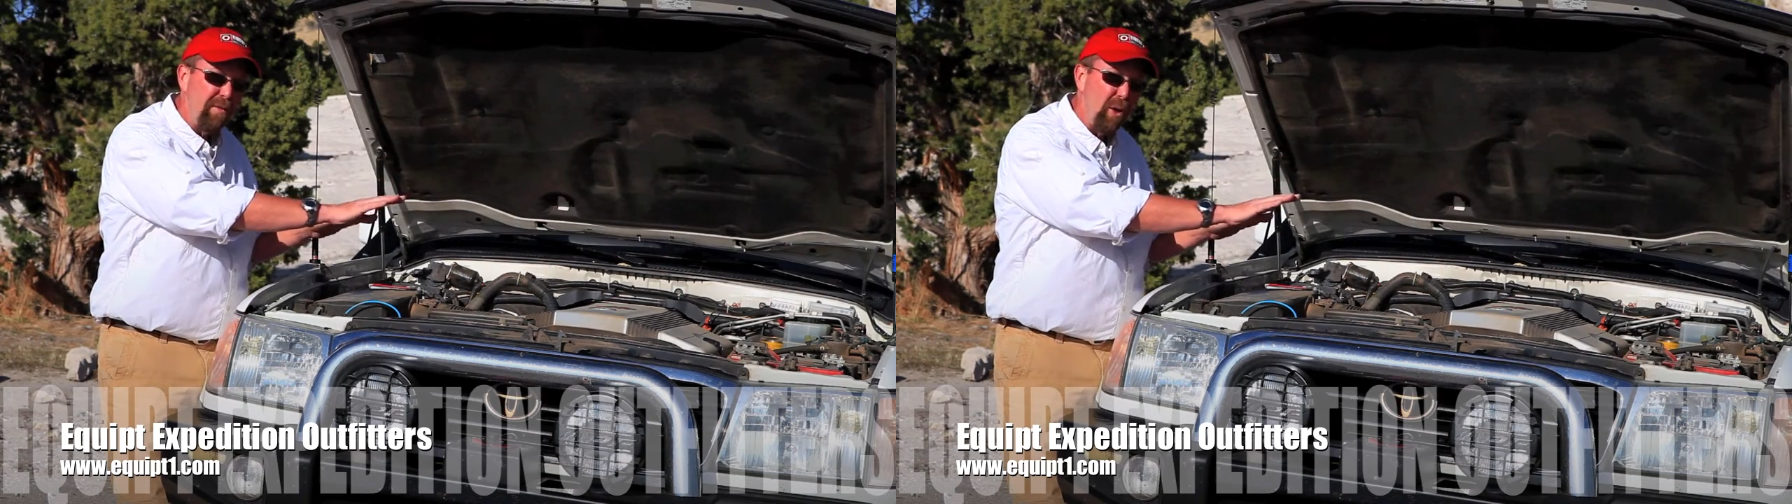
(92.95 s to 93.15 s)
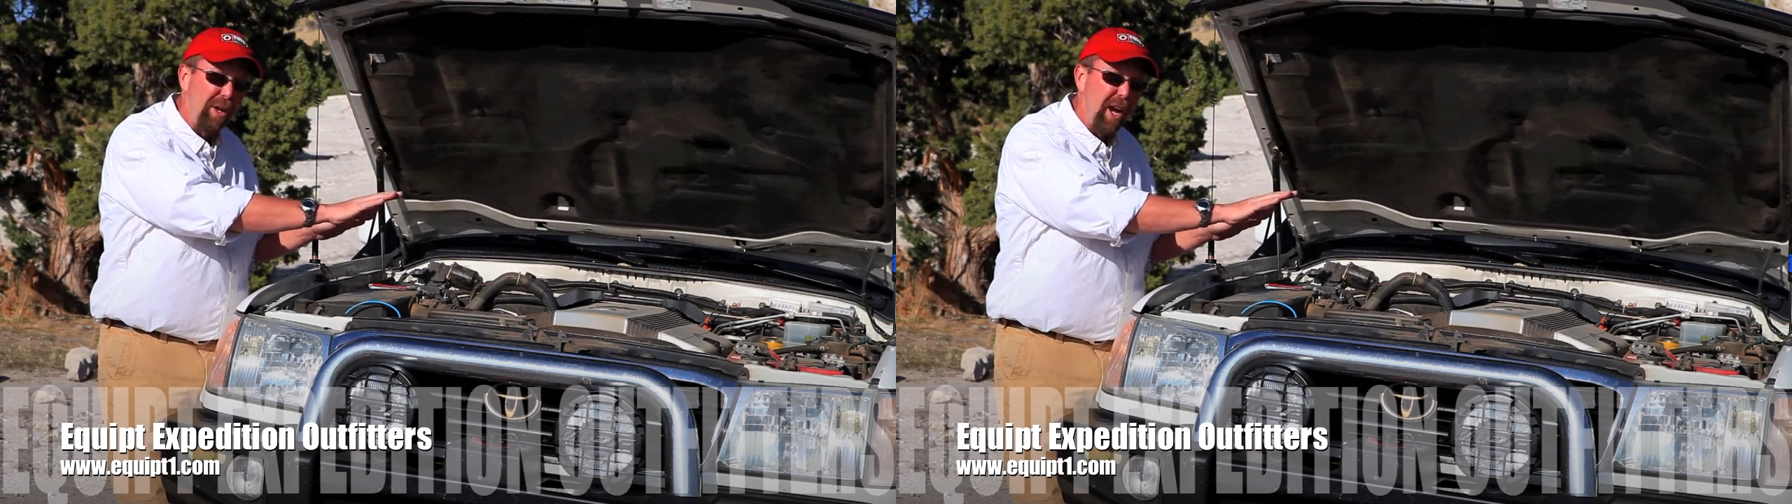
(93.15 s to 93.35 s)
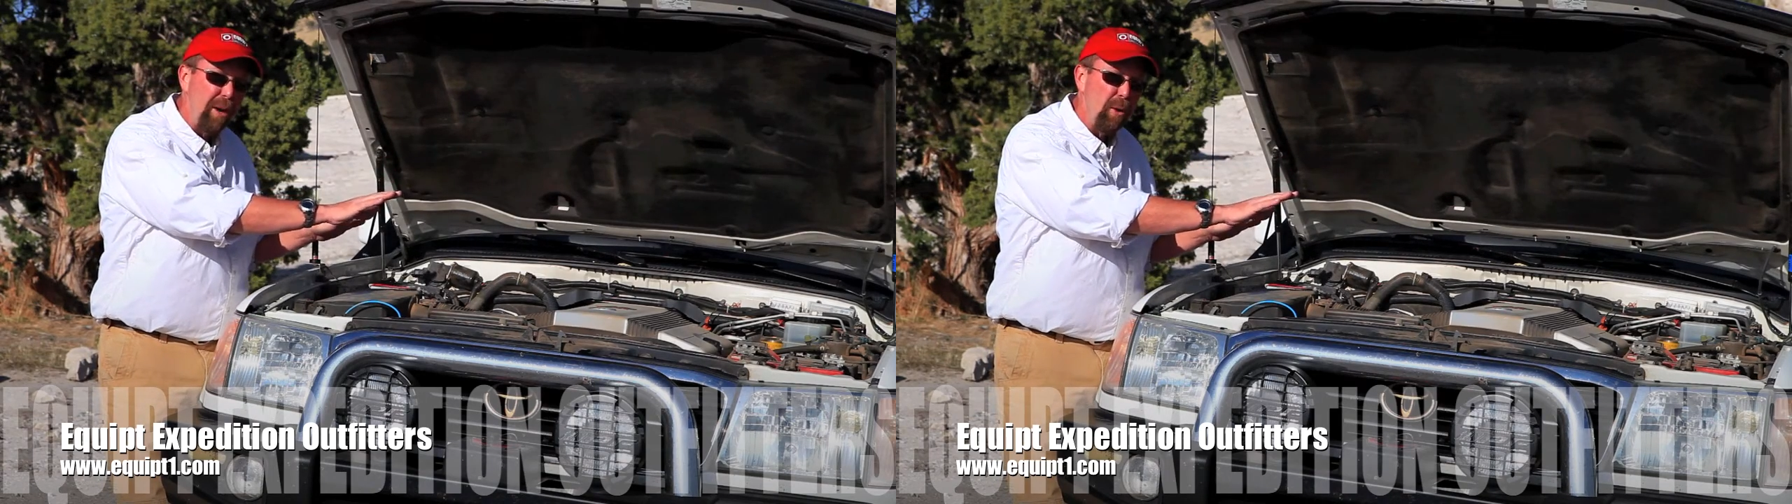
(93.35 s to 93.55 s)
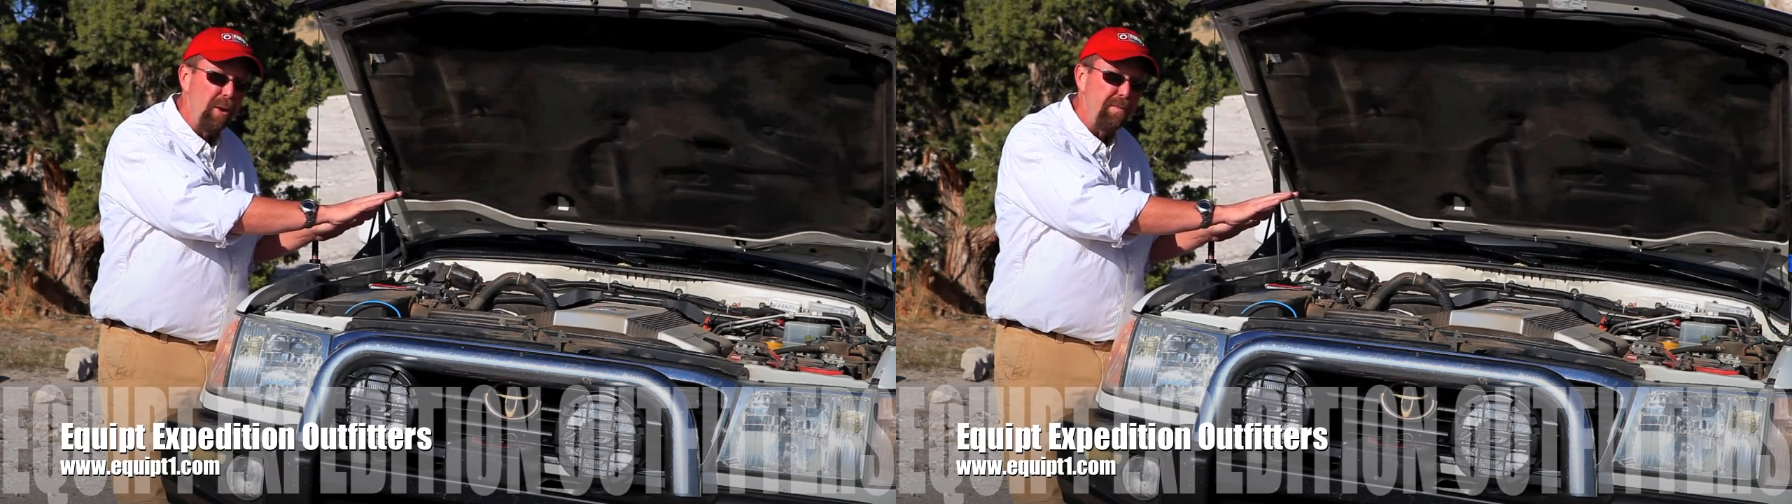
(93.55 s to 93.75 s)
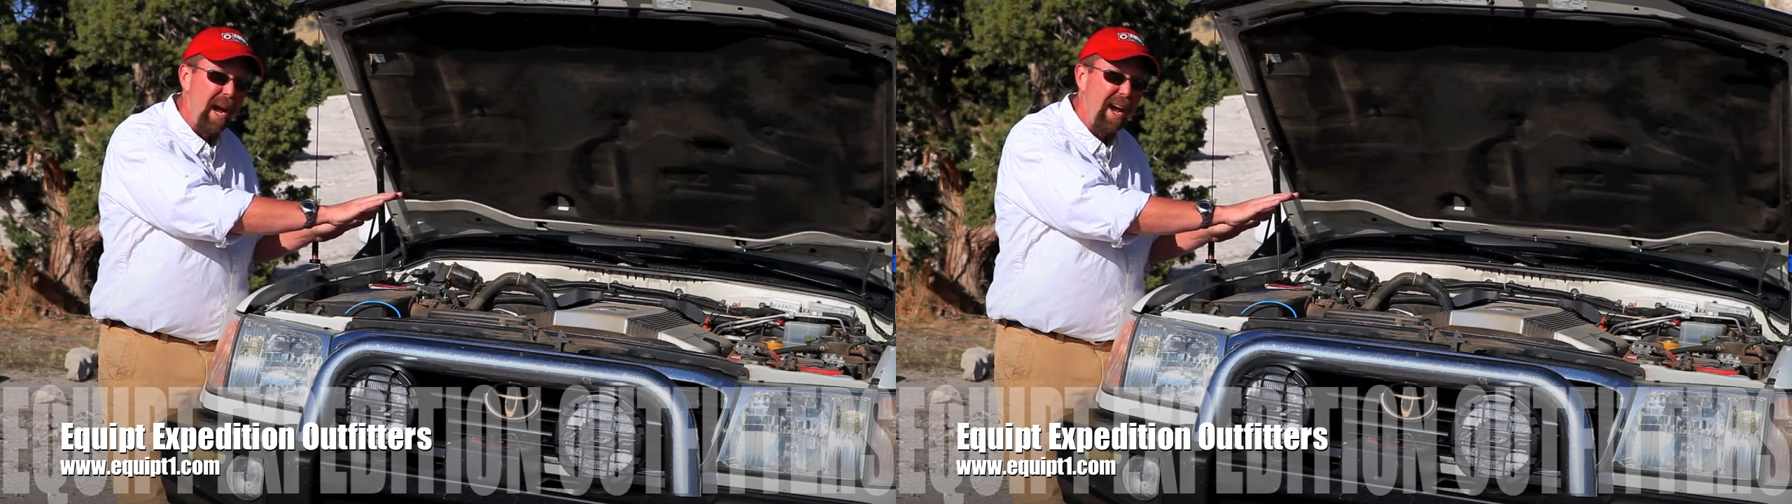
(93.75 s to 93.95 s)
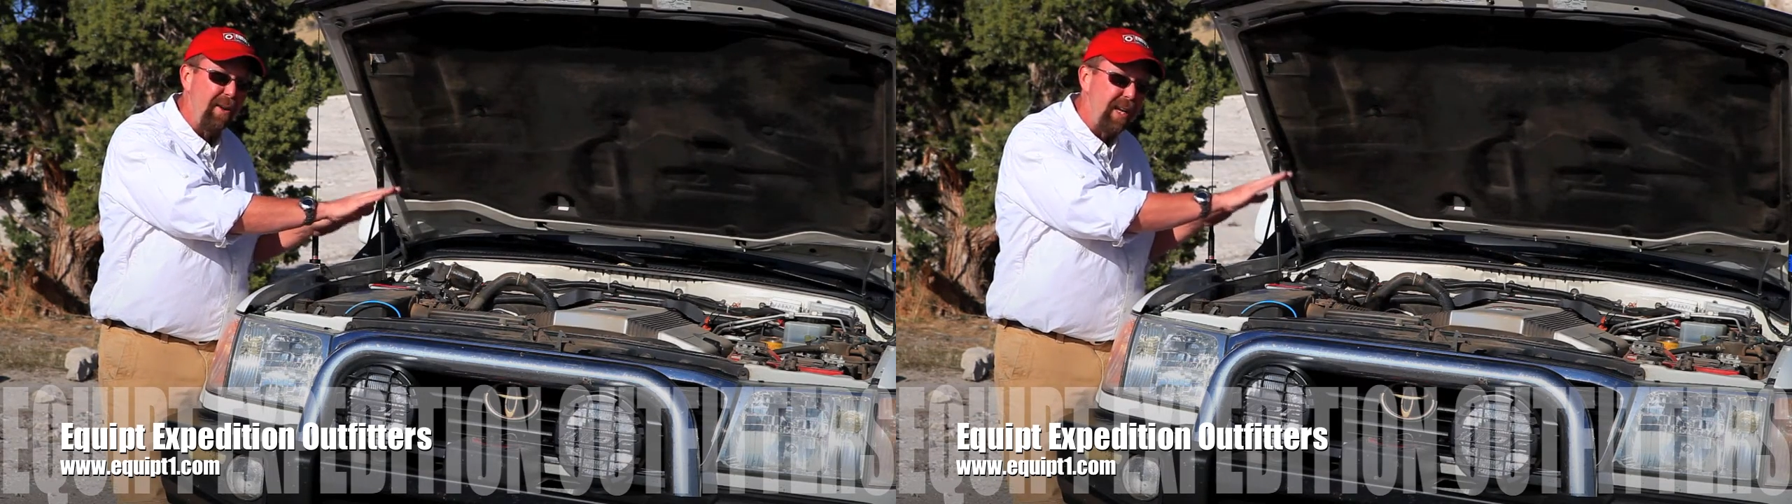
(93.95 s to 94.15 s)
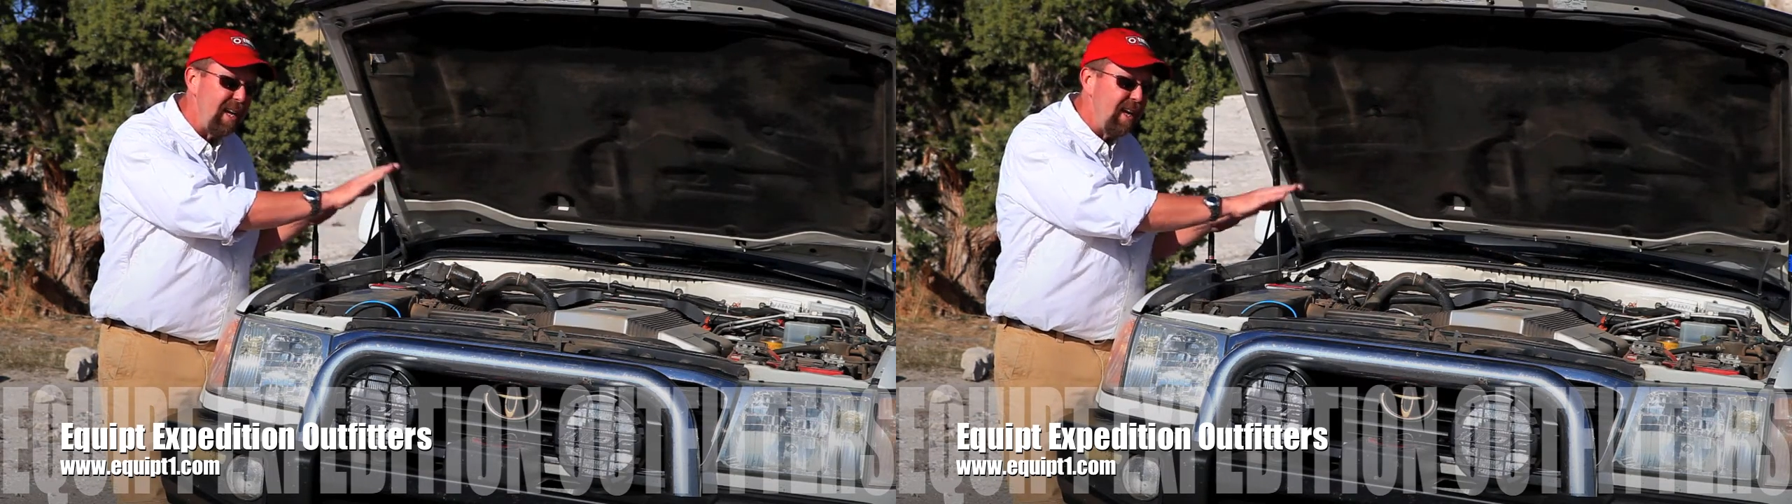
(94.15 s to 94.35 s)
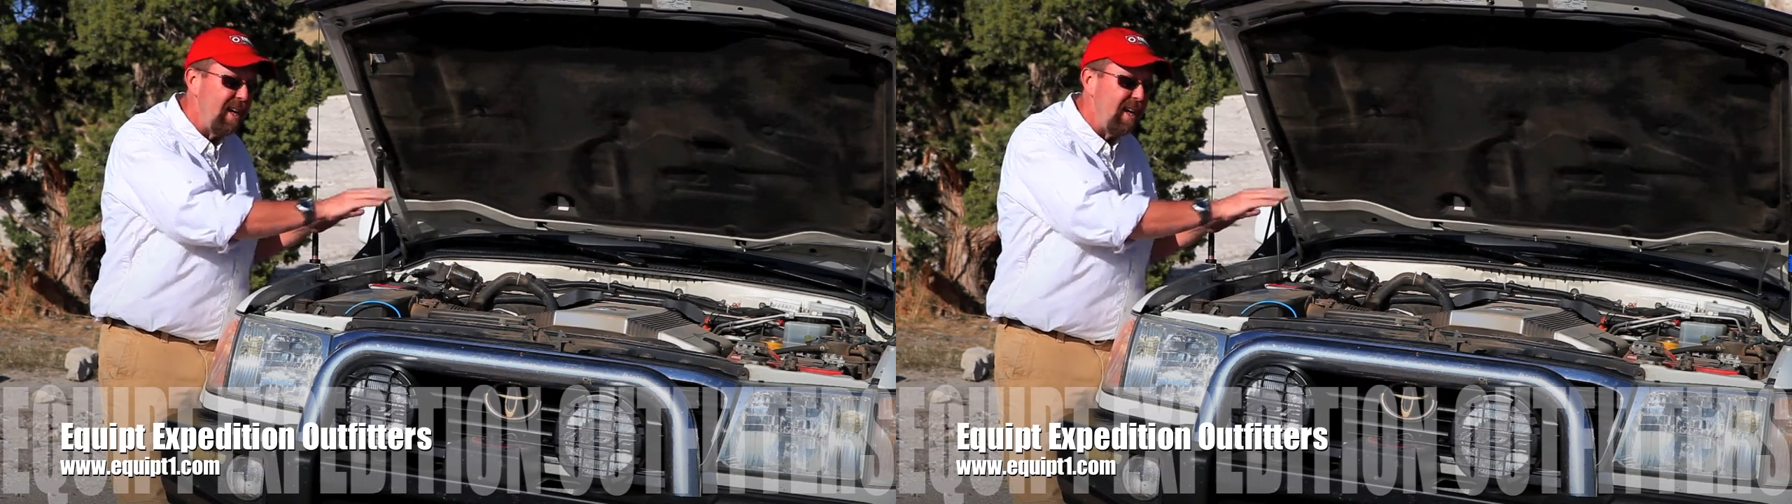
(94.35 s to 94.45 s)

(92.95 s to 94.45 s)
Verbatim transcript: volt automotive battery